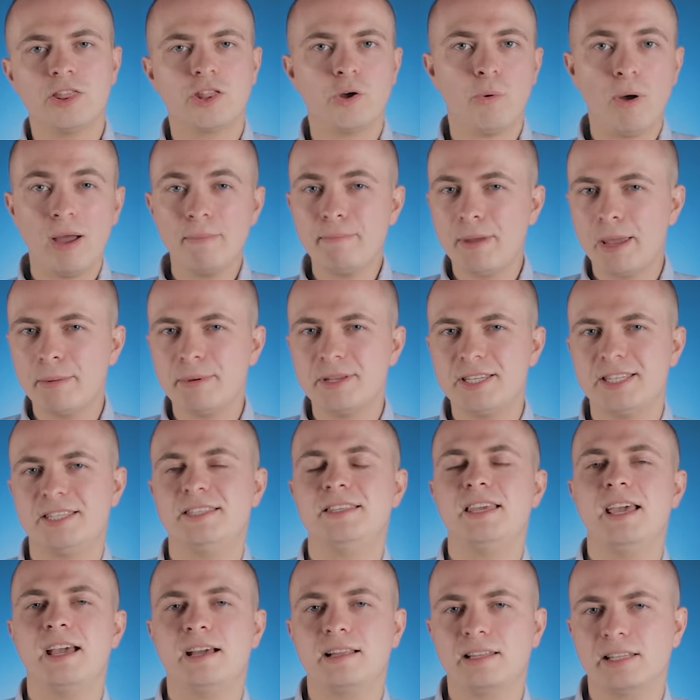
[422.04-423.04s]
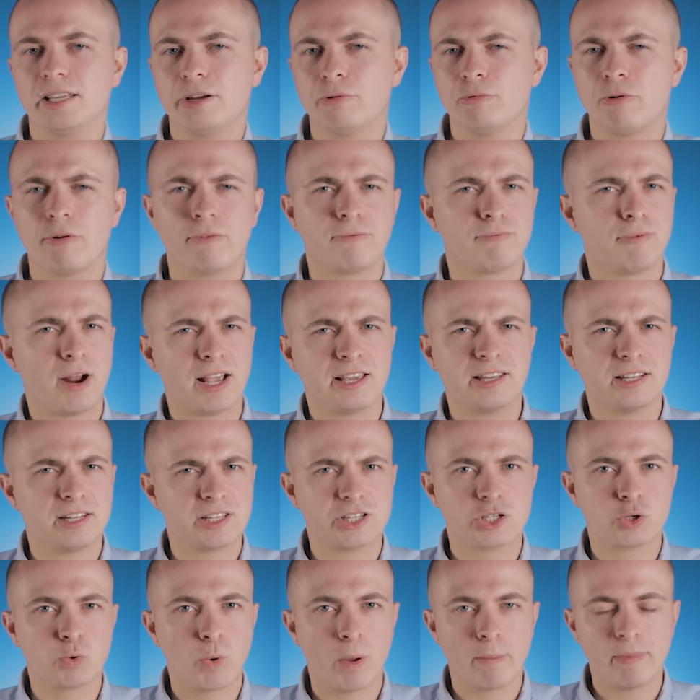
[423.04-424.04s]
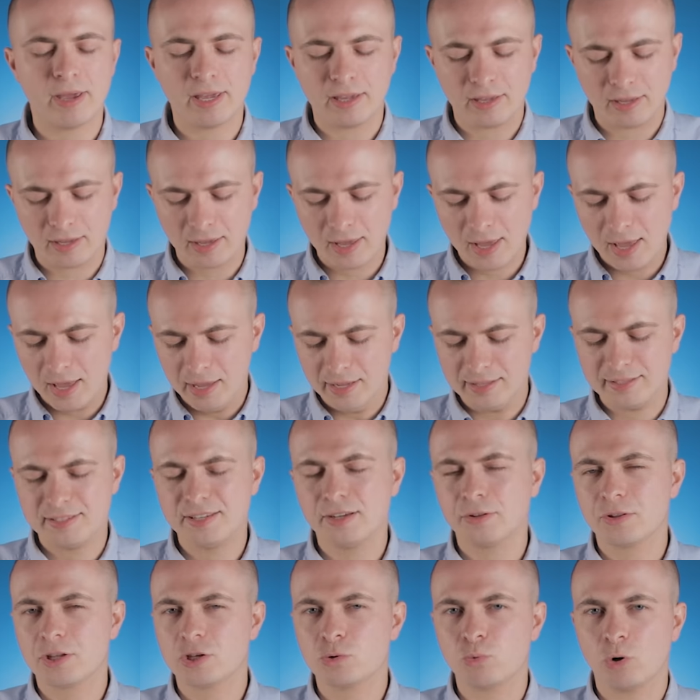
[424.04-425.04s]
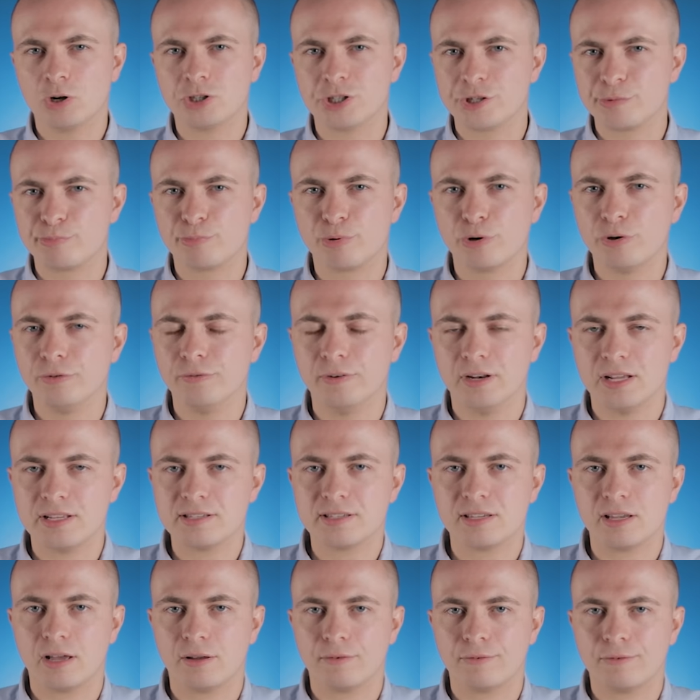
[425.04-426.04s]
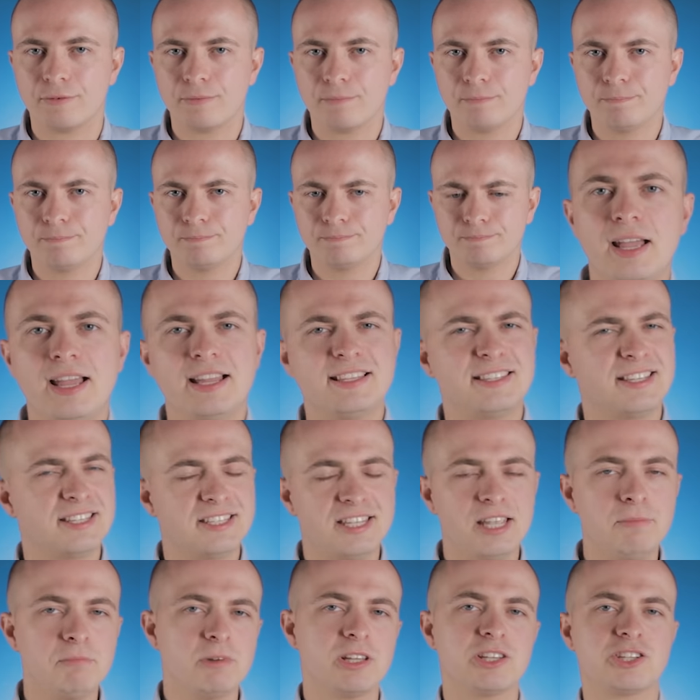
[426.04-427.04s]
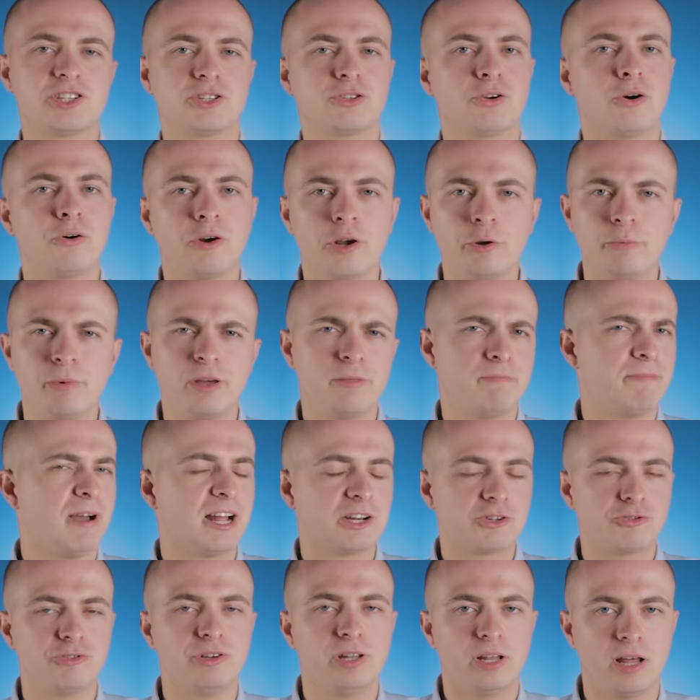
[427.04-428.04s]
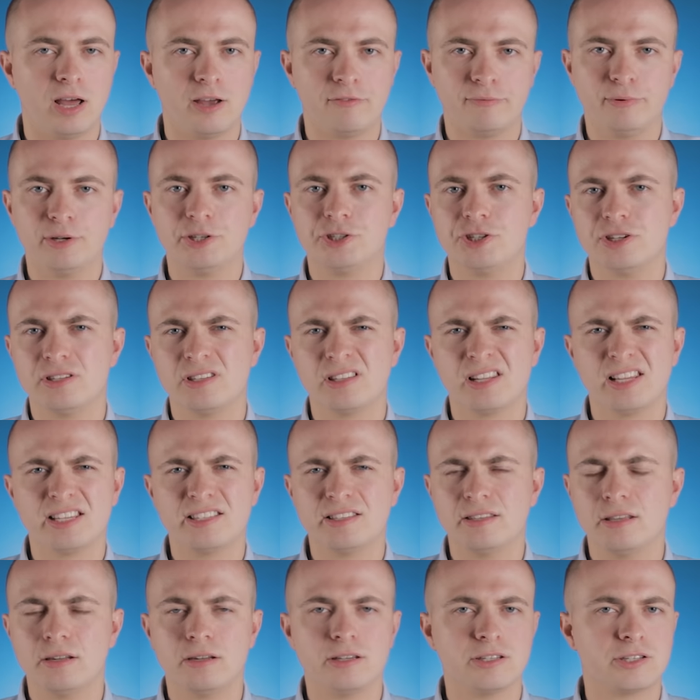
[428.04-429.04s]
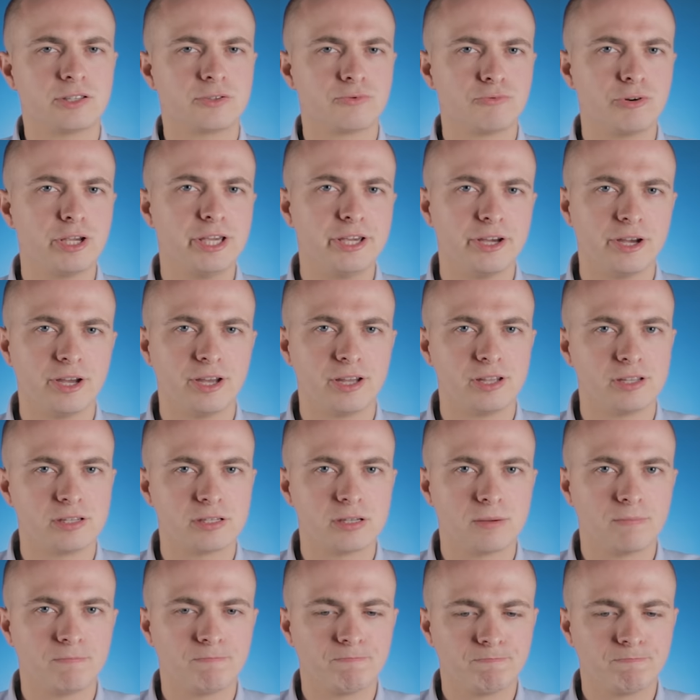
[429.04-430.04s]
though I'd maybe steer clear of regular swimming until this watch has proven itself. It's a similar story with battery life, which is listed as three years.